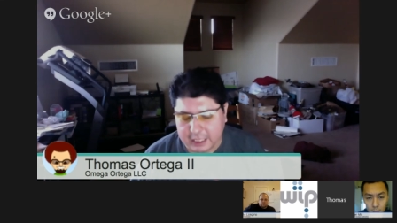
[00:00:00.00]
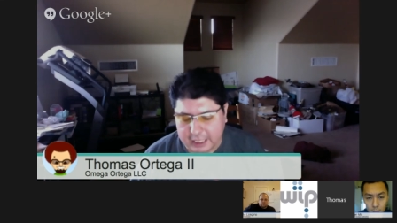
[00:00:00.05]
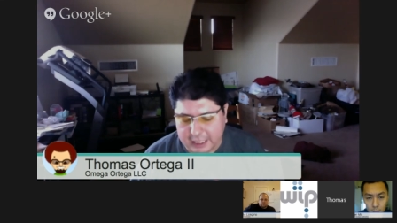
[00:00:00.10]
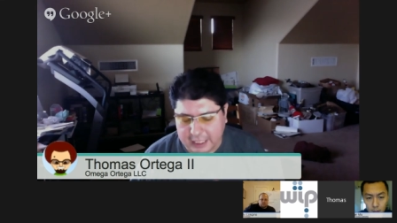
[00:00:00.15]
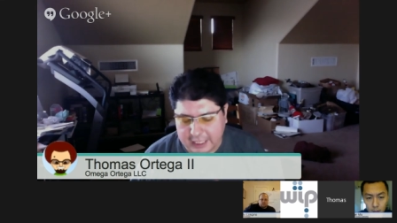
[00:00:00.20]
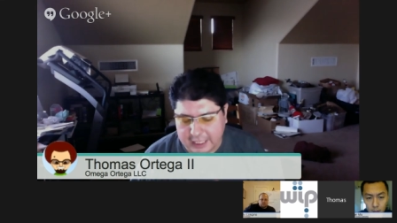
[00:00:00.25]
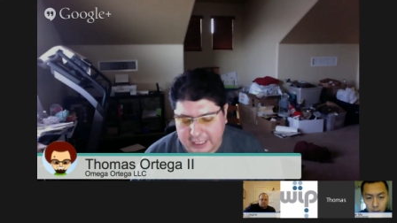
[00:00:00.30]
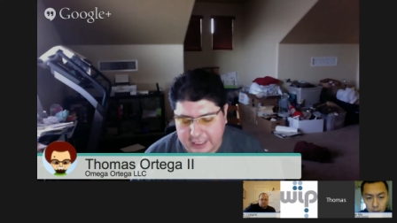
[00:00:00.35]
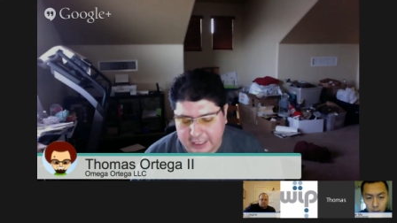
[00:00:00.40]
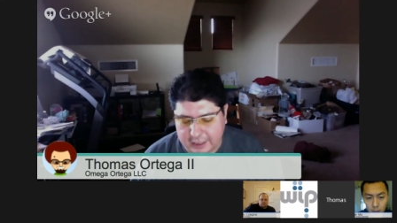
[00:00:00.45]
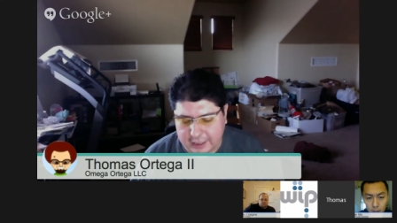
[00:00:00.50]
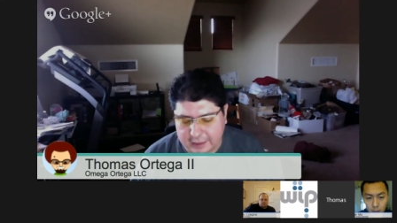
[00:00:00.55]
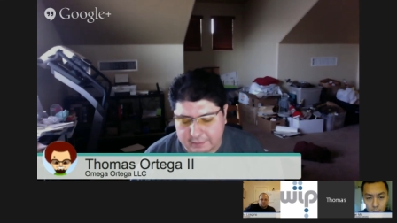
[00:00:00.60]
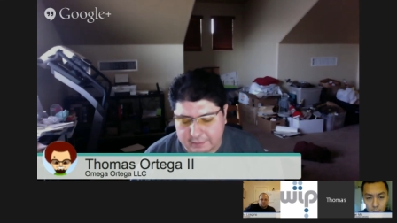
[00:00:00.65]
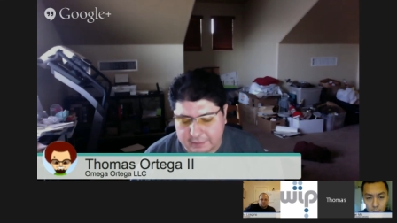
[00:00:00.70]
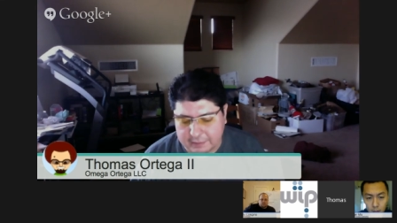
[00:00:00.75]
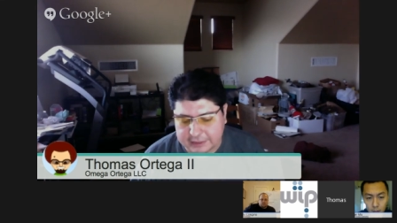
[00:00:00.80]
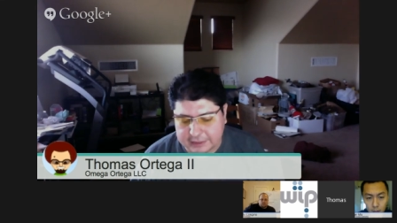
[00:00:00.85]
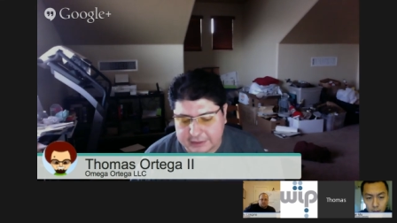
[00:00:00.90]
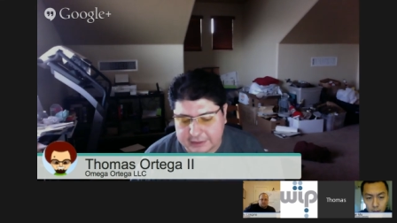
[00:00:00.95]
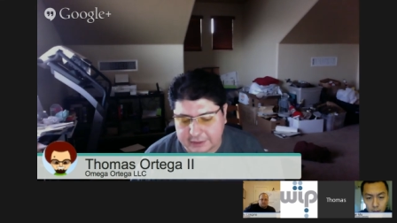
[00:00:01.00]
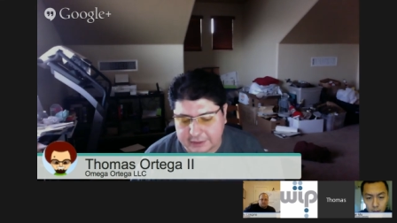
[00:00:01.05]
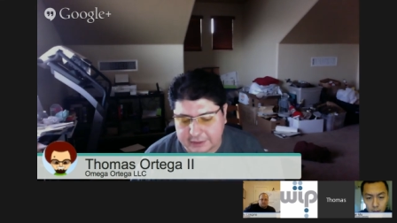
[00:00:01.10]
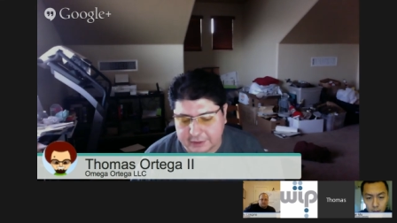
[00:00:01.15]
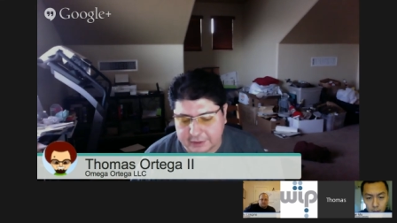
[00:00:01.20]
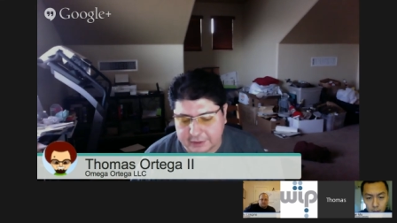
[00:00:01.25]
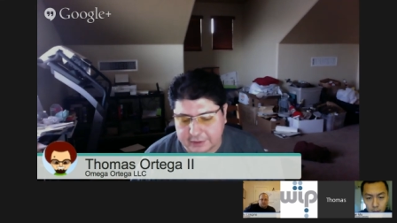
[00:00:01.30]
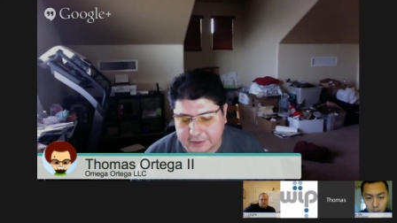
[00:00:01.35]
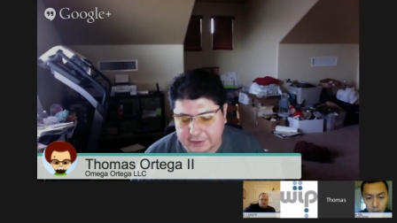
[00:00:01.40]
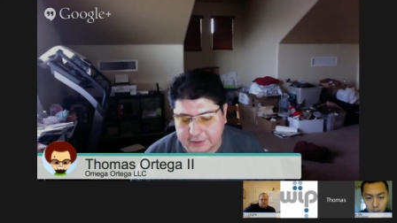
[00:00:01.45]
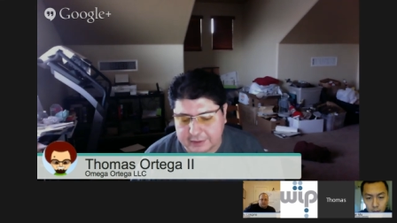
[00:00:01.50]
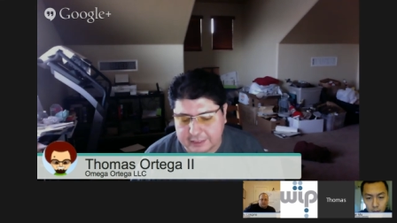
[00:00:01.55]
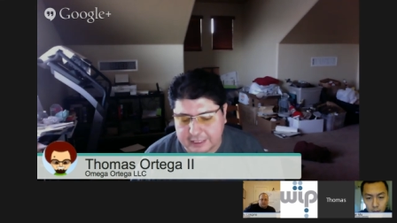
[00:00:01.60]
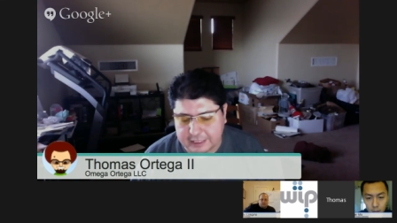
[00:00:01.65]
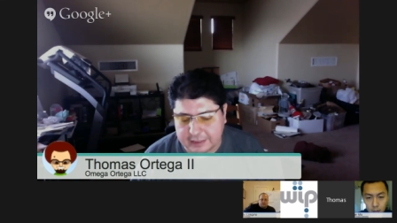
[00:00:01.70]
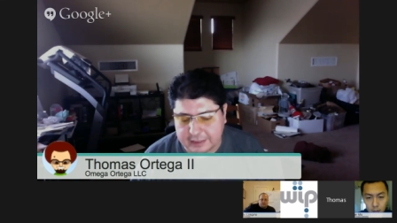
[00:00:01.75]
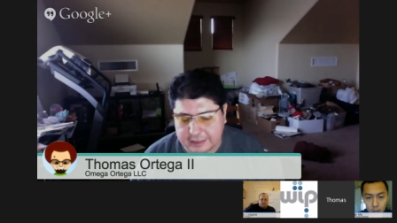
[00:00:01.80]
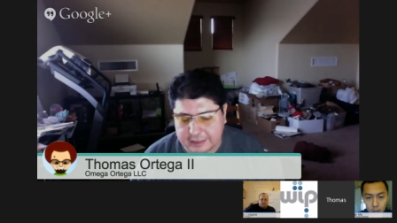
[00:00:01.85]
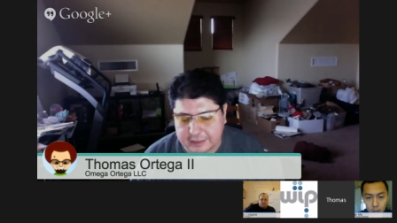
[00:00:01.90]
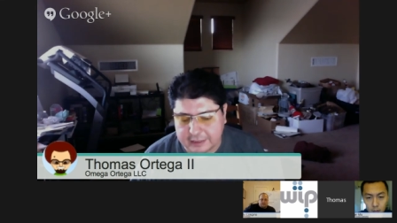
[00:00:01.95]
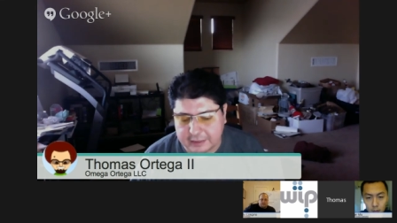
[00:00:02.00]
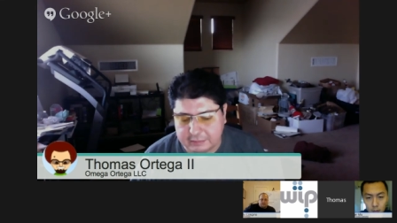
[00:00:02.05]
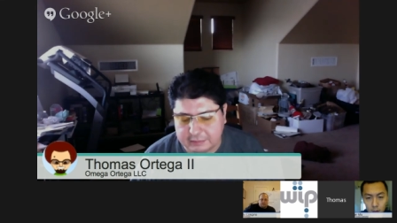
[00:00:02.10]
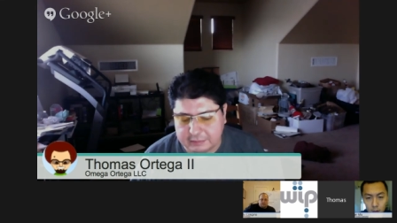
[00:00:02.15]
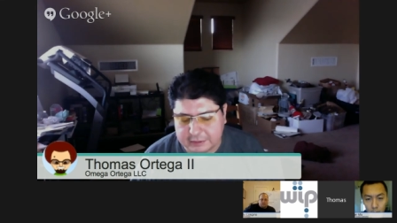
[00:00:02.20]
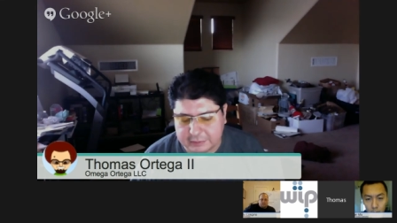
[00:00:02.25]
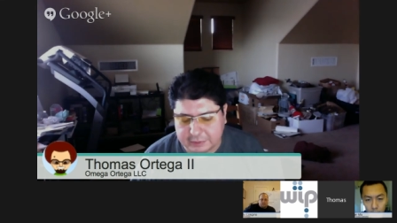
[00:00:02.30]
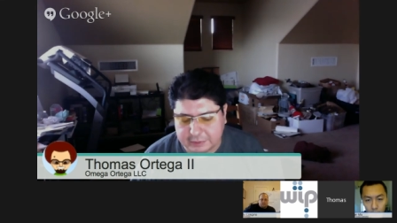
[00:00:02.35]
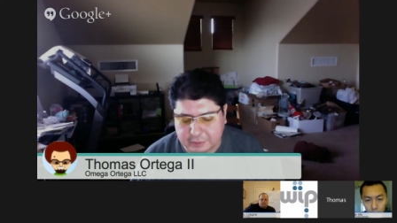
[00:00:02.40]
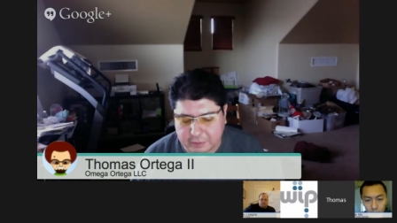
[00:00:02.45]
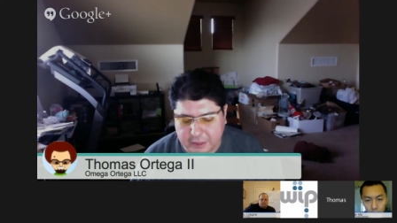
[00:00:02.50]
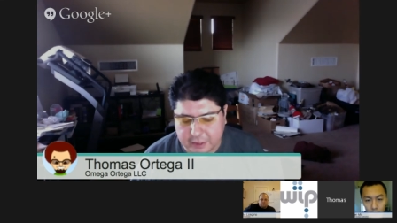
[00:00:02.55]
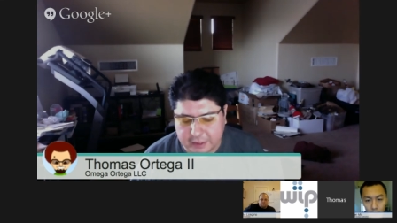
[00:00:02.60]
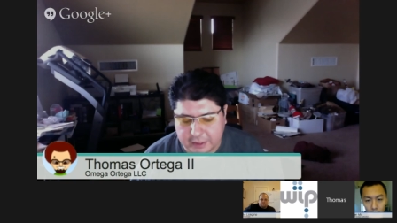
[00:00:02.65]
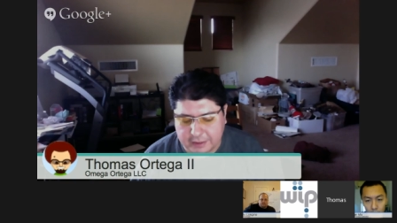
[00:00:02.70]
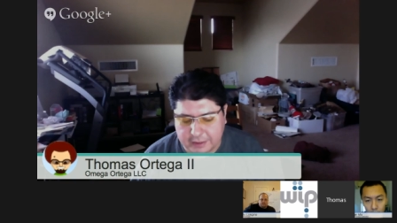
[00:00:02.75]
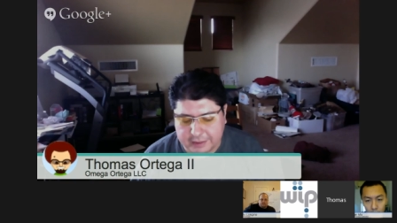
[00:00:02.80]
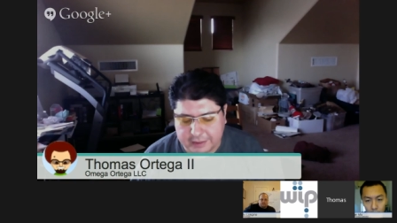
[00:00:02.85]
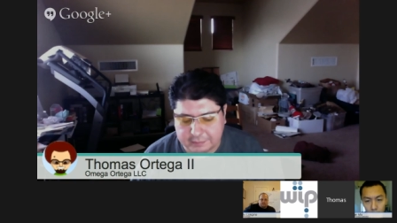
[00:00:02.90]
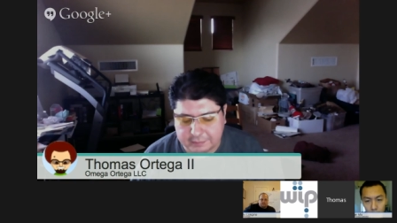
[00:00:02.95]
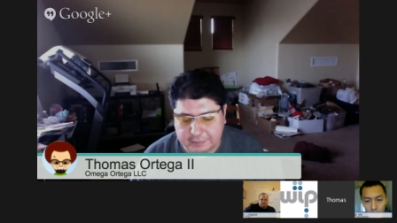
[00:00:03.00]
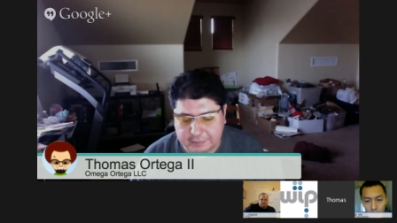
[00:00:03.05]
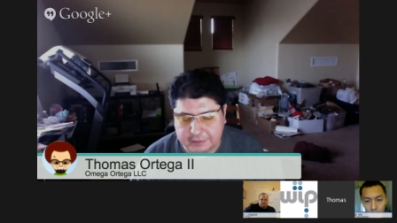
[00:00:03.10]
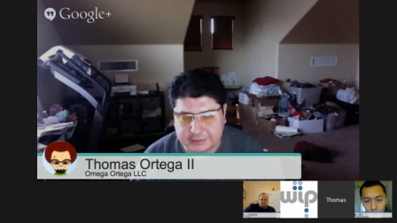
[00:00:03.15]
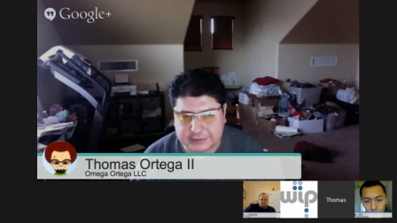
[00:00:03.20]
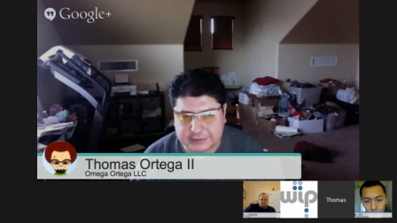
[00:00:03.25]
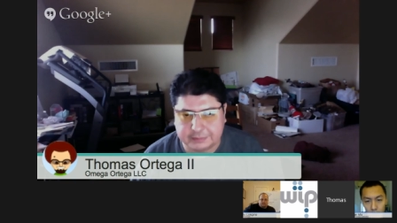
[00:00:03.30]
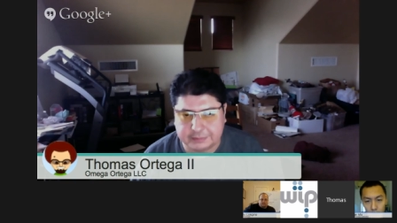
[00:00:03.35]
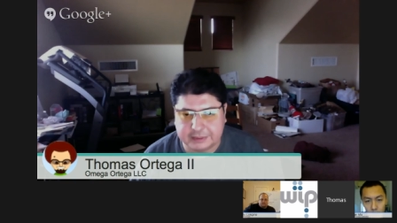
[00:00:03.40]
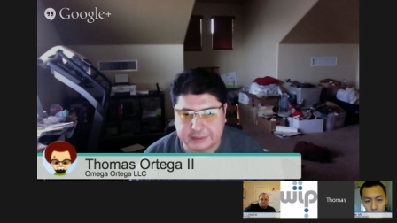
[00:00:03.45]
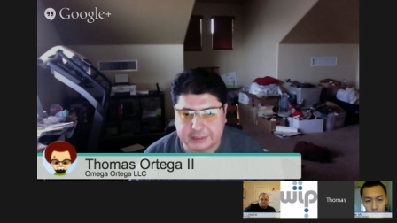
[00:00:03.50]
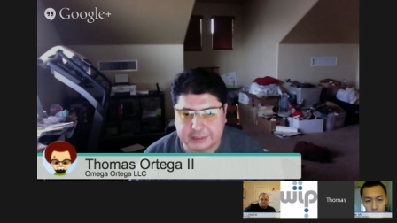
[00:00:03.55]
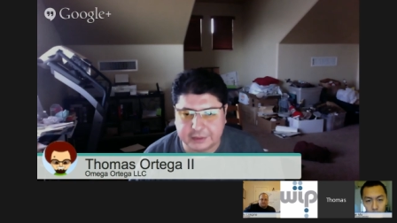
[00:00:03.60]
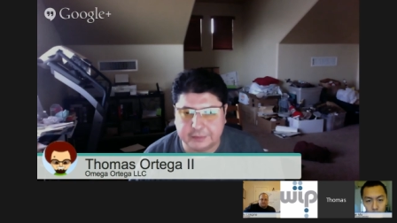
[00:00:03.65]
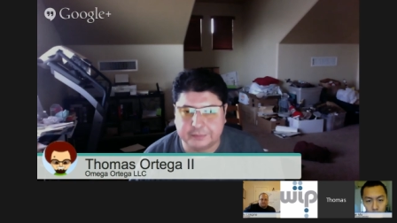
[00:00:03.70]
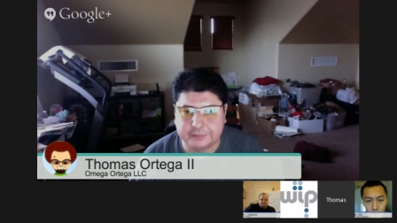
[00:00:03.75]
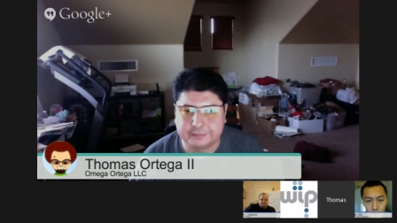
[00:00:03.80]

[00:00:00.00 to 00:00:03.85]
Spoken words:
and make sure that it's required that you build something new.